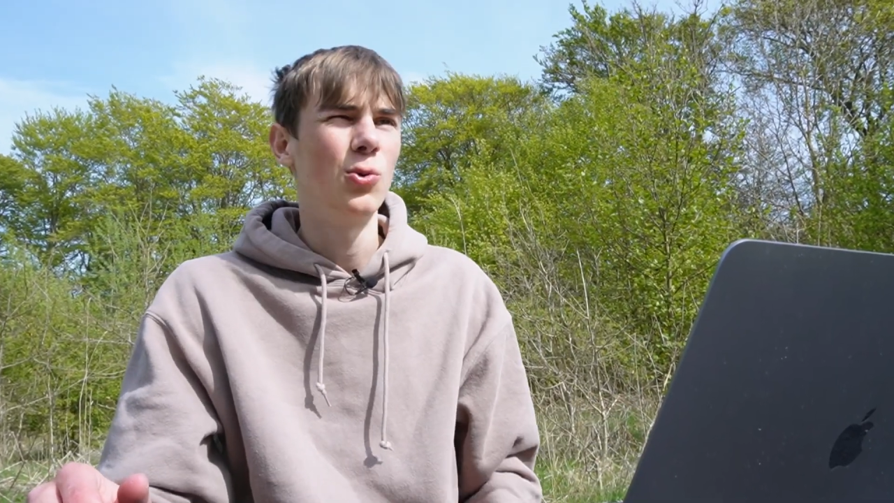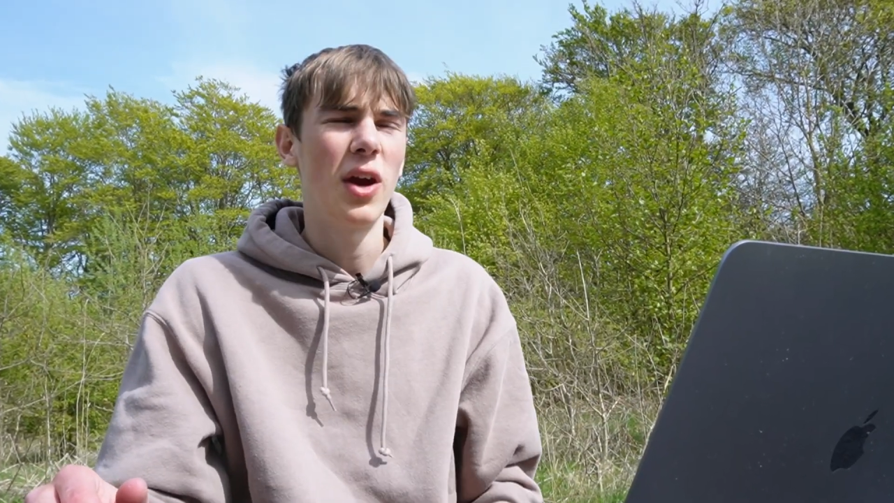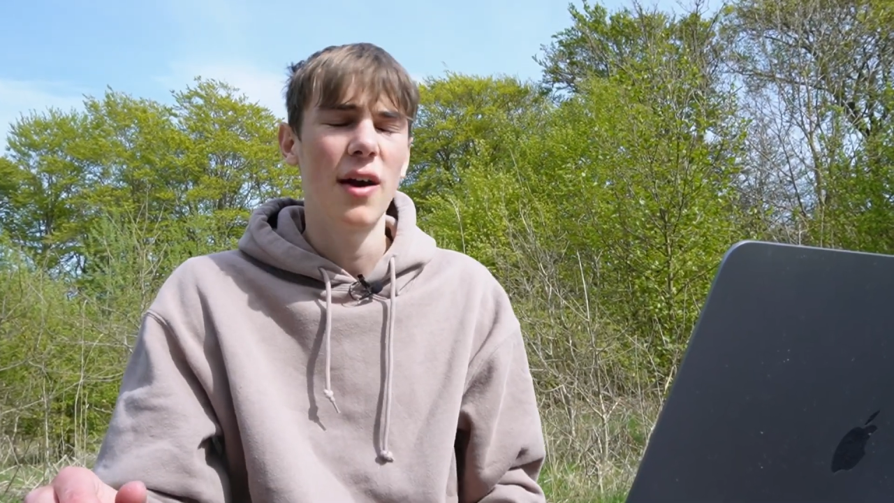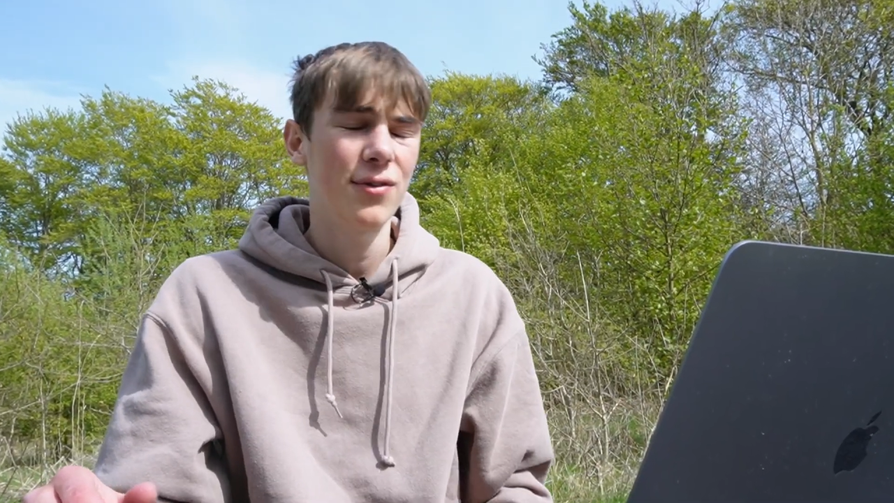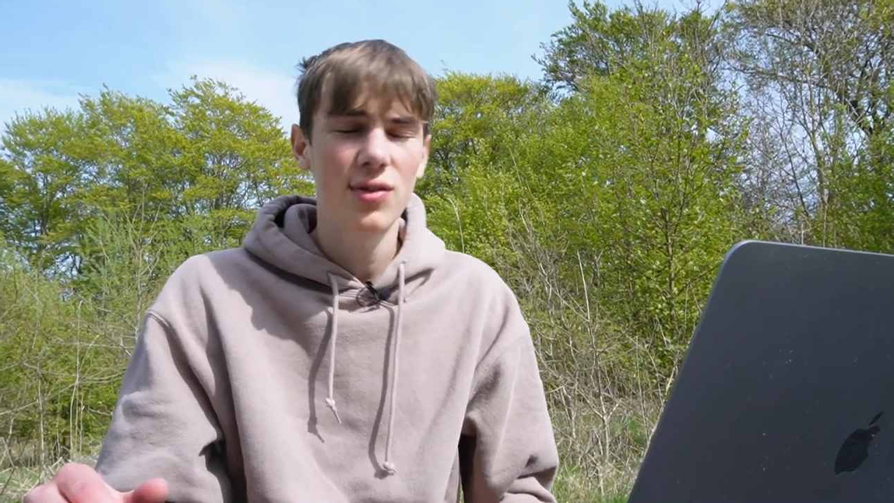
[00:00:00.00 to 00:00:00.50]
you
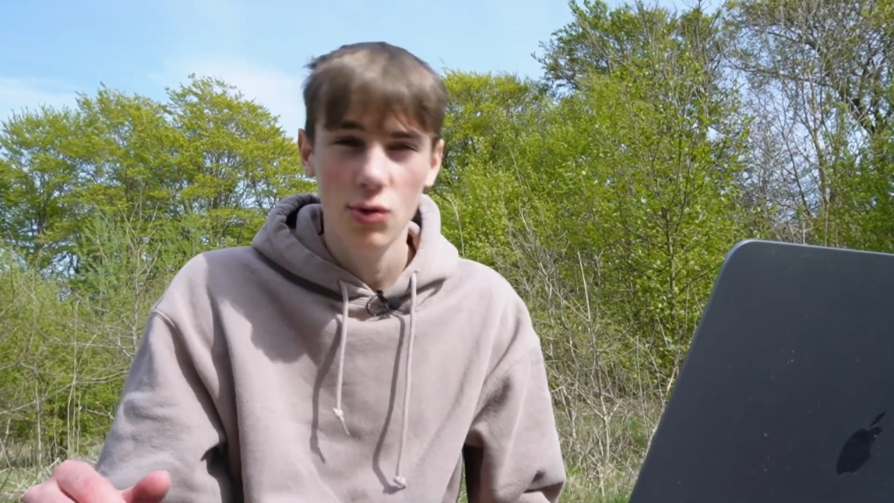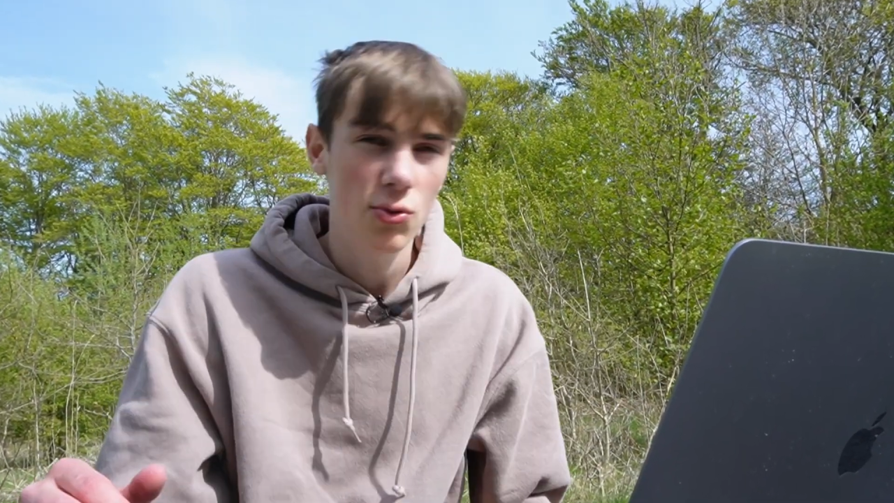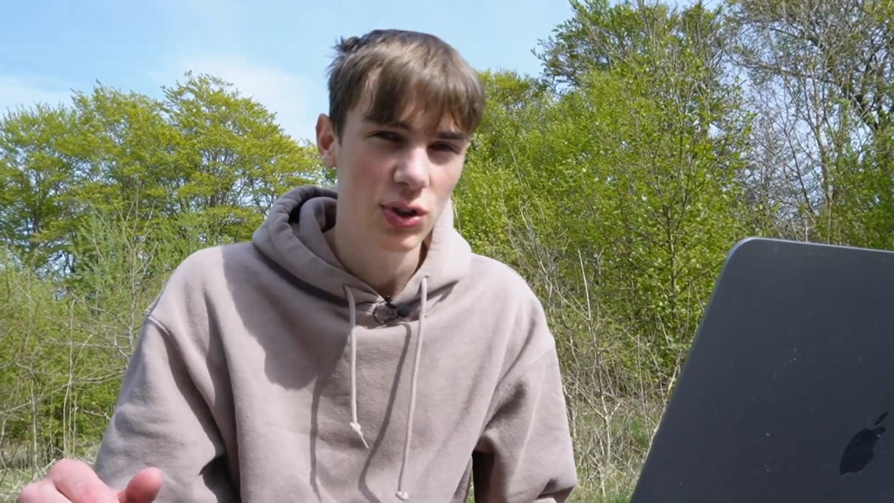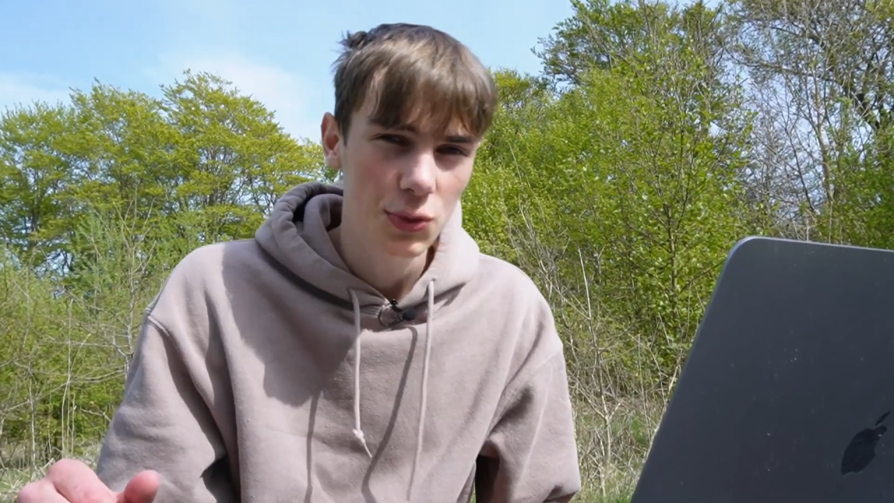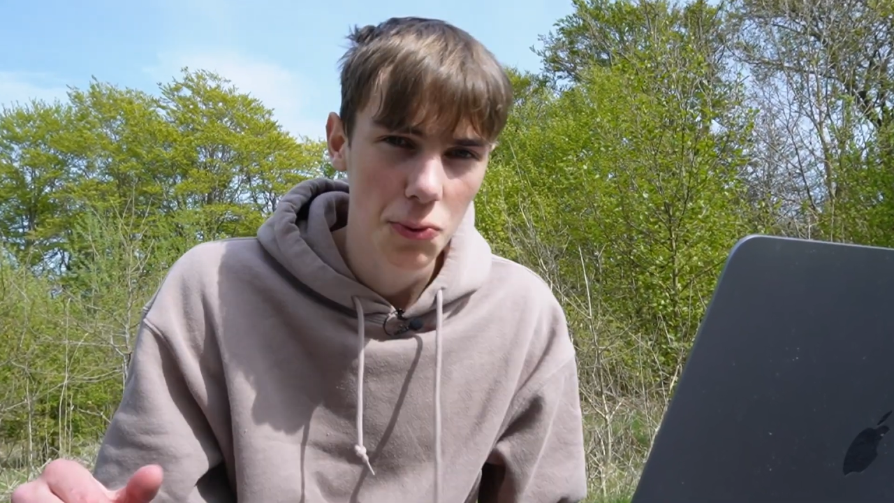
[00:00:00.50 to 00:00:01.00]
have
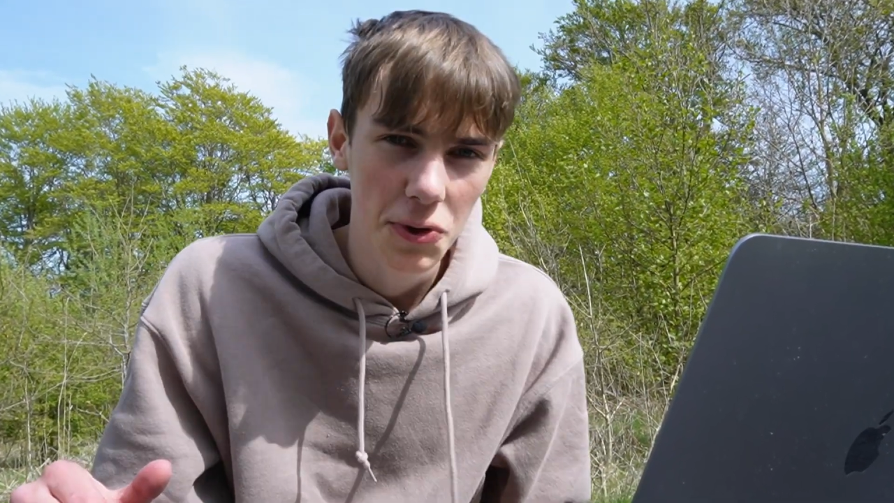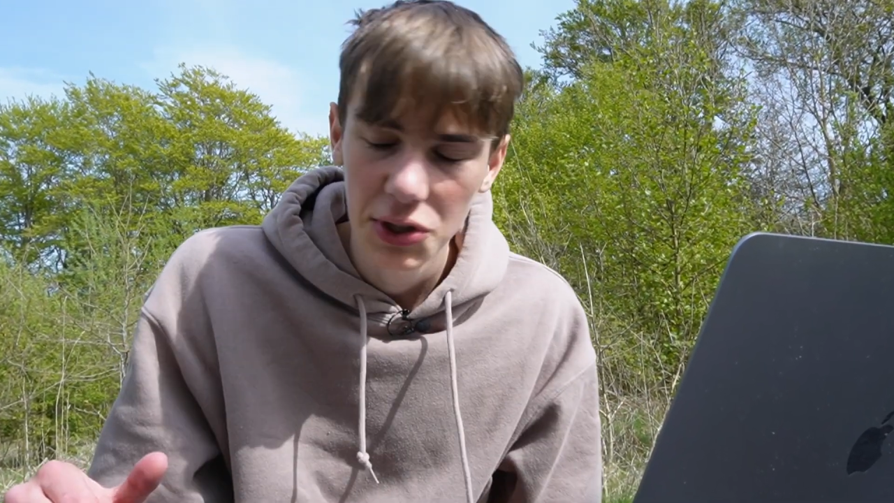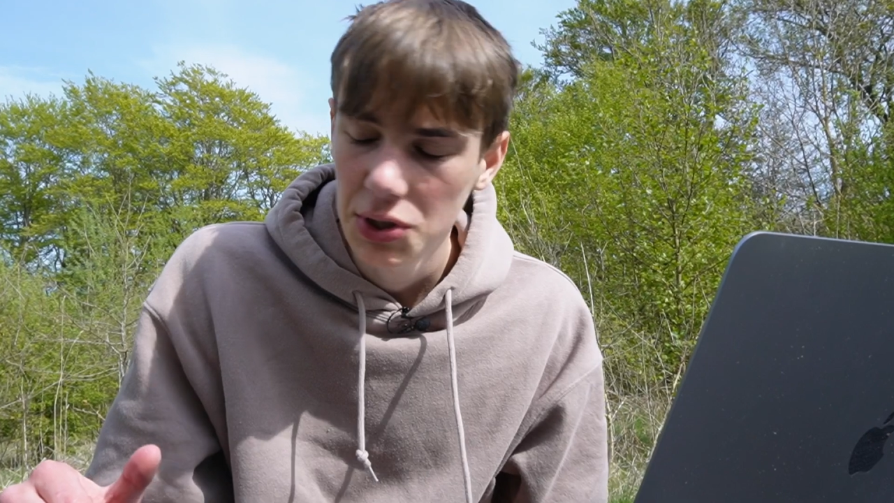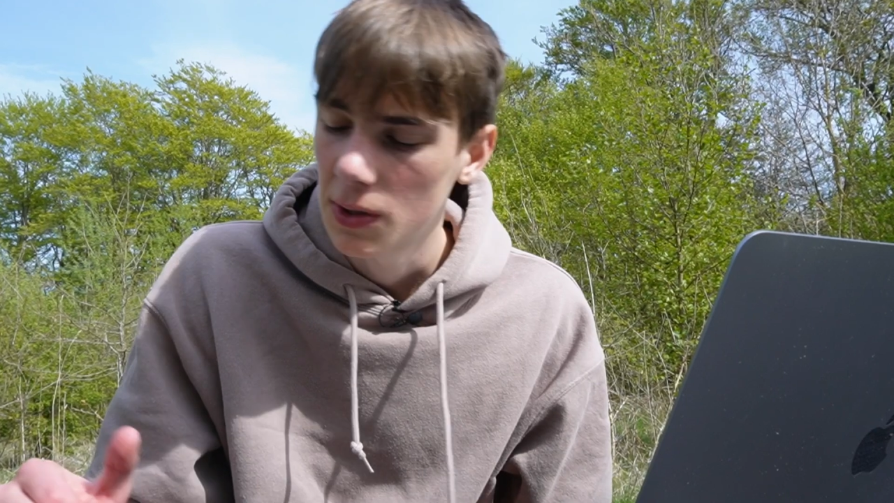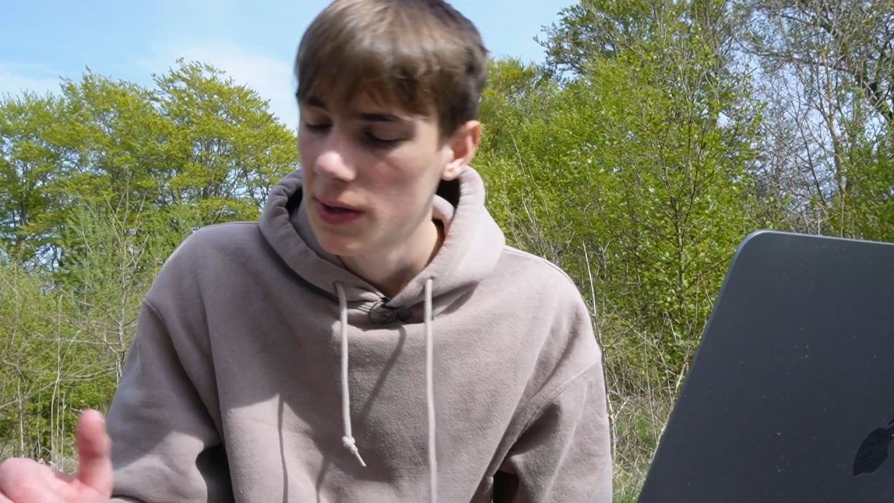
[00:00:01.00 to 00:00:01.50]
0 inspiration.